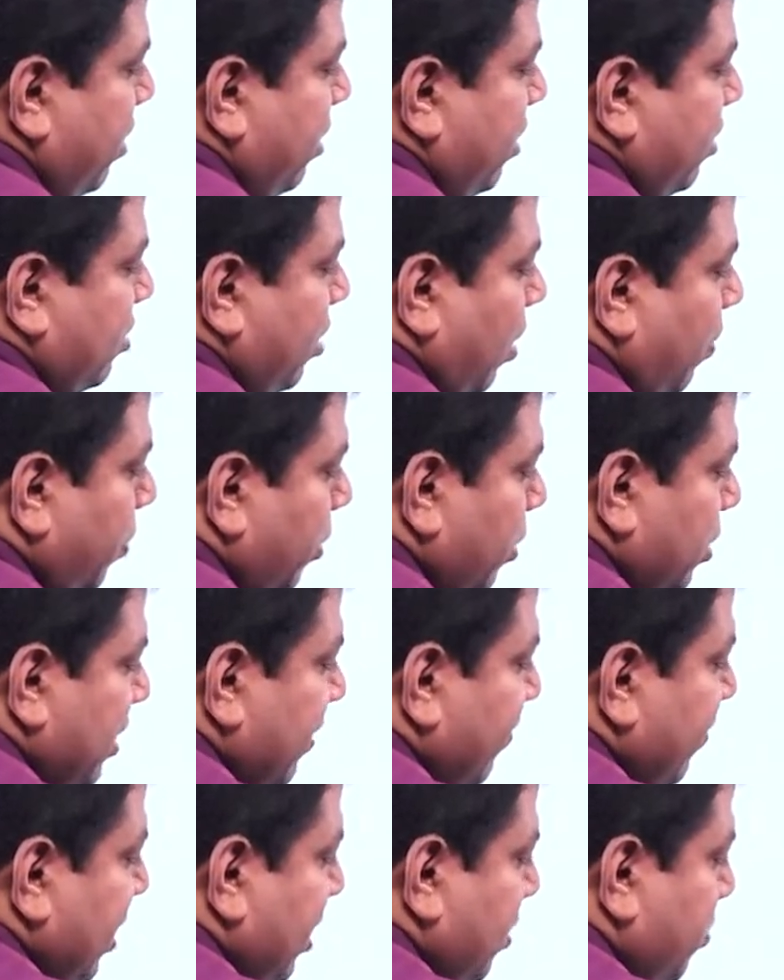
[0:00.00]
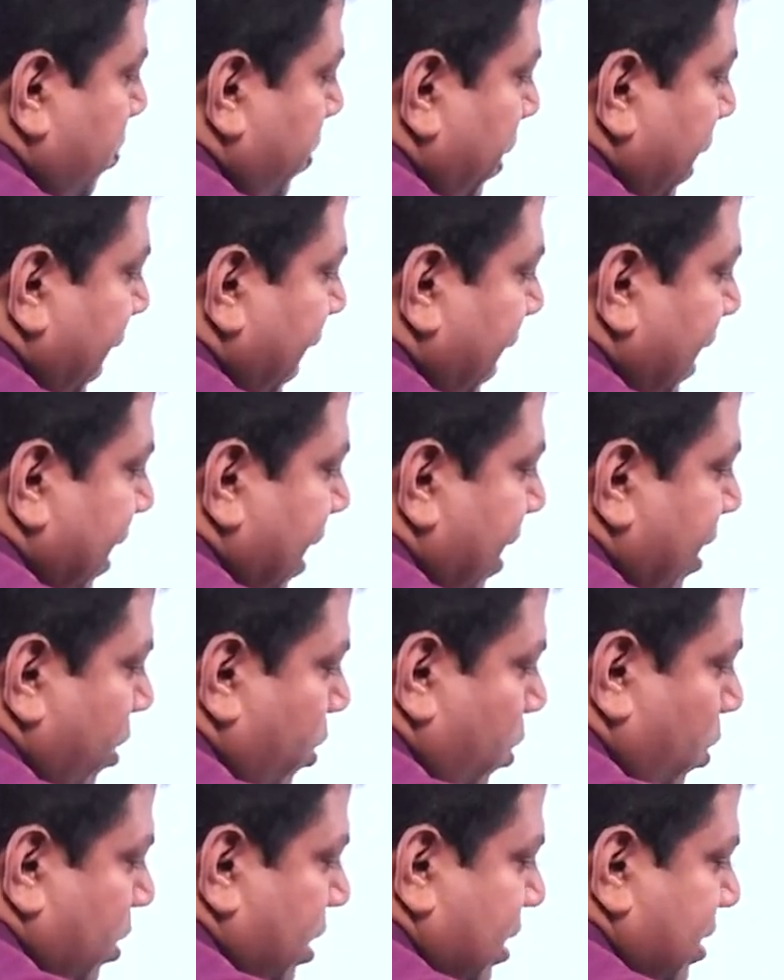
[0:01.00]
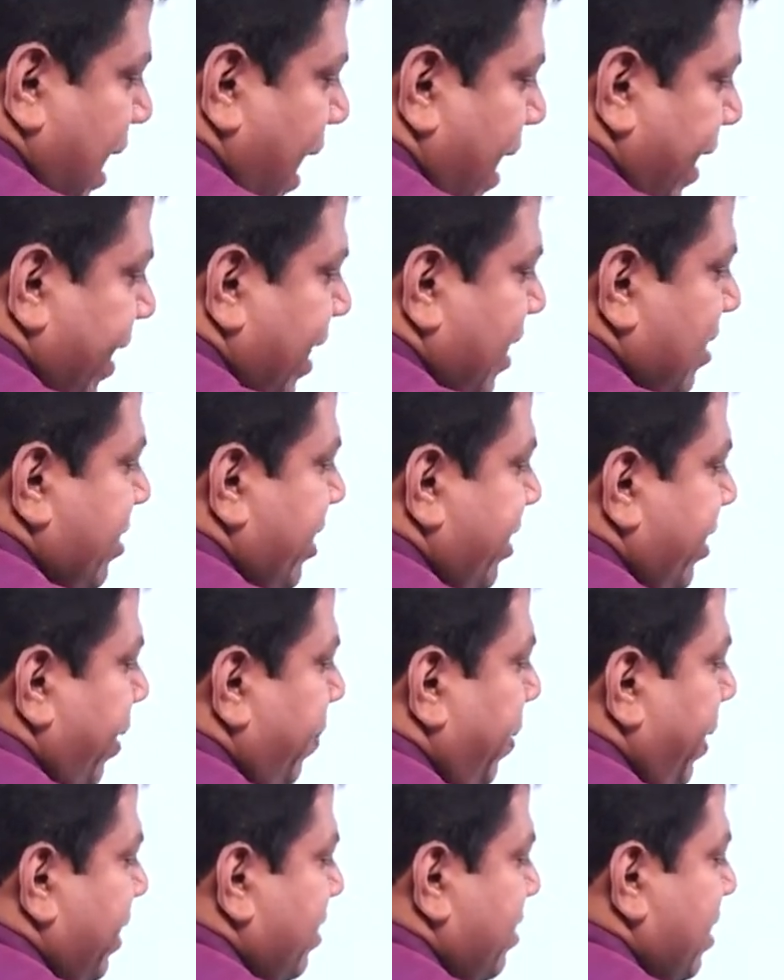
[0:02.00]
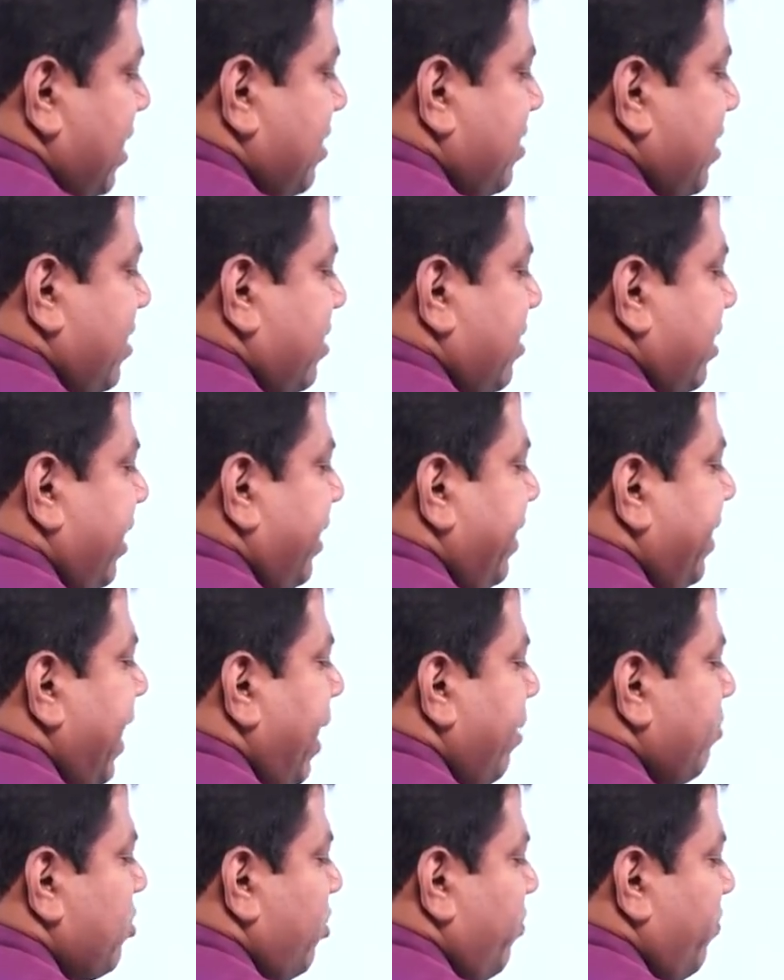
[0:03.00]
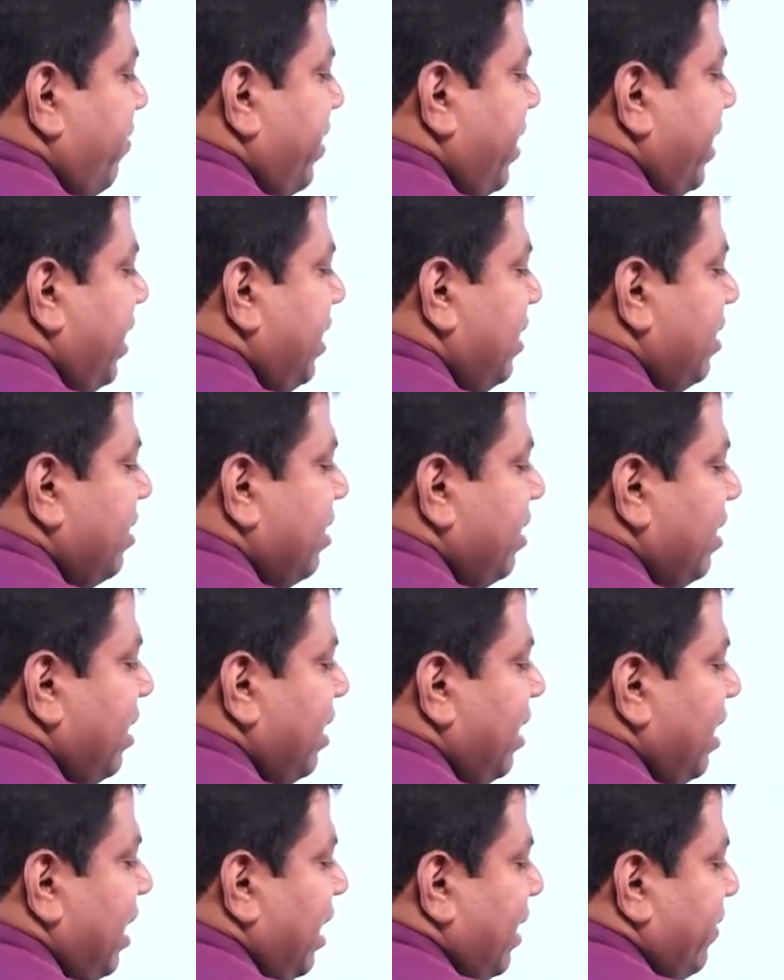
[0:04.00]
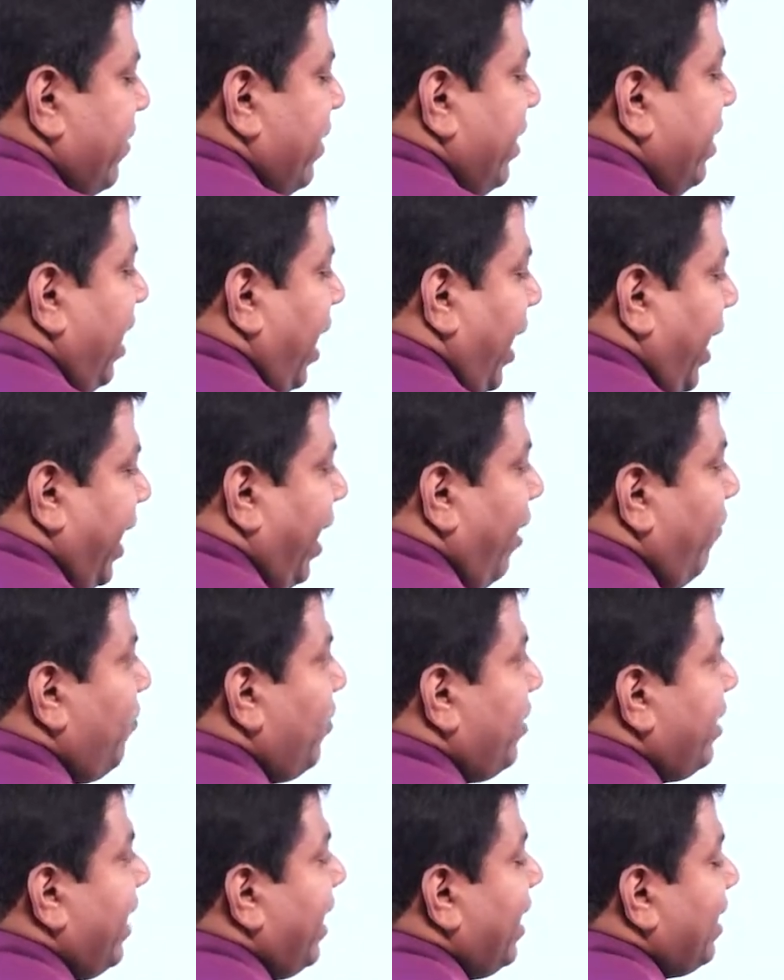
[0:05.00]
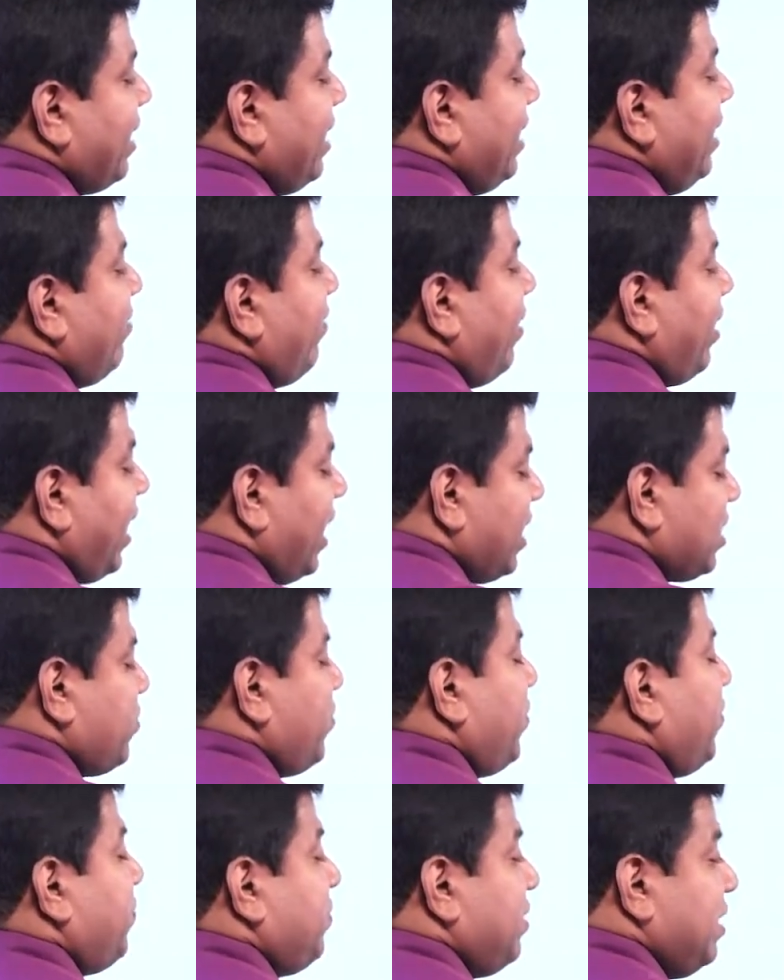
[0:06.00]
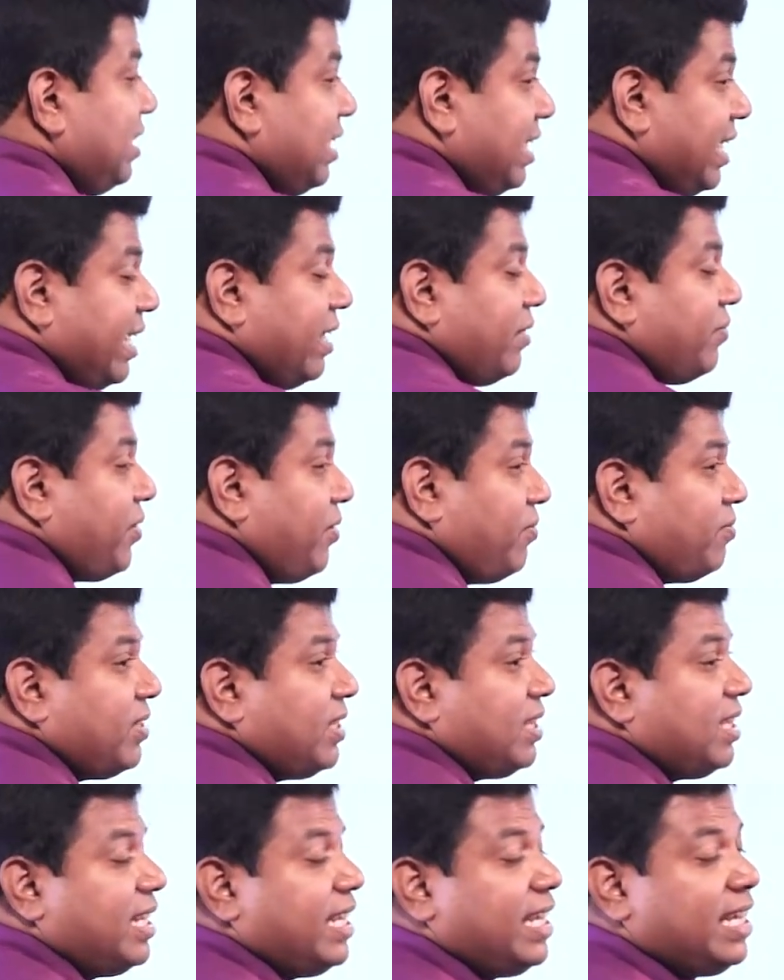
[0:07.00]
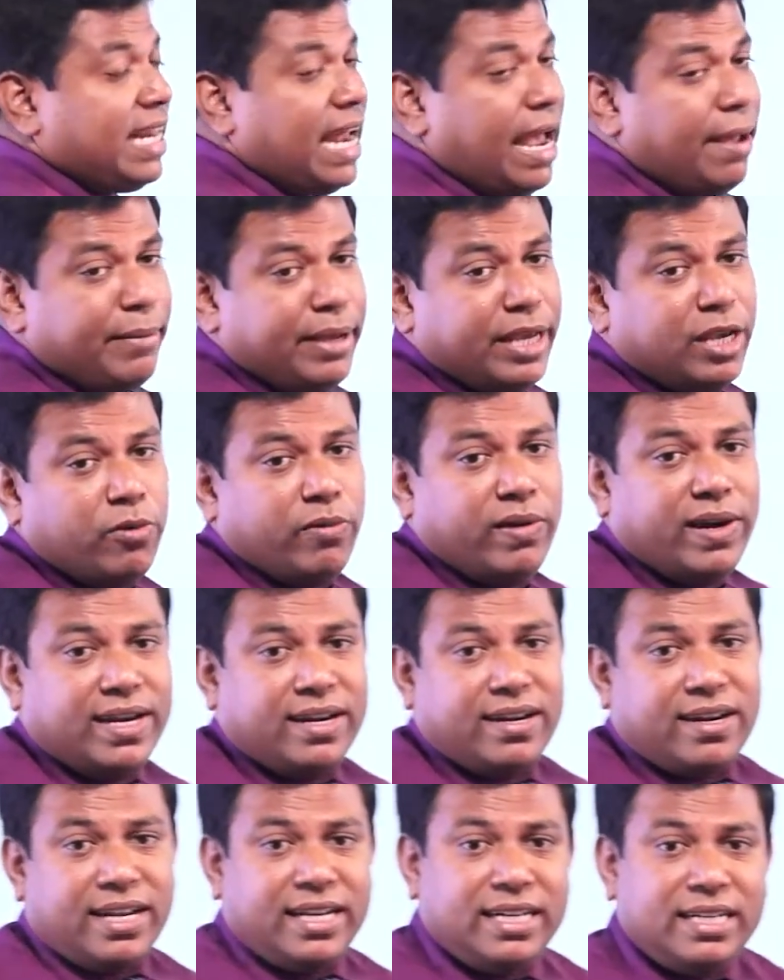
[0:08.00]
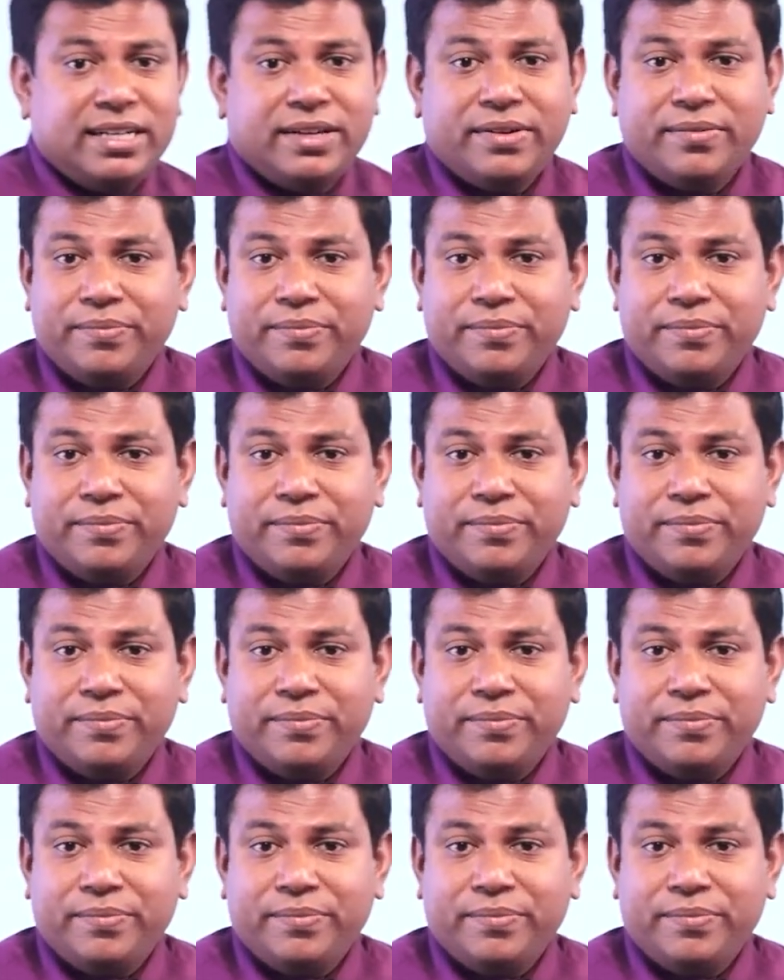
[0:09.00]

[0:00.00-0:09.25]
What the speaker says: Suppose if this plate and this hanging setup has, let's say, 3 grams of weight, then I have to take T1 as 53 gram equivalent, right?